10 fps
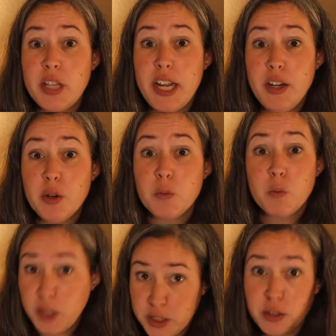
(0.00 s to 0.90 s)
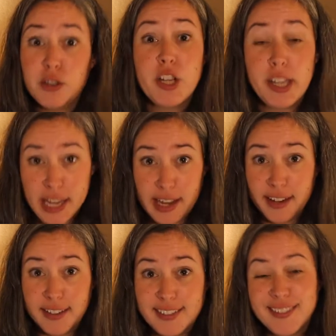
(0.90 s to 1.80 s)
and research
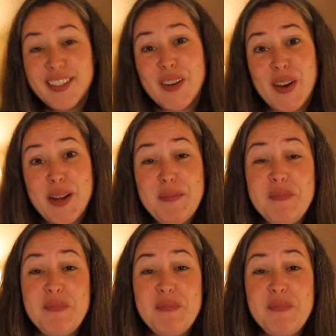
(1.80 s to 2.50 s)
again, all right?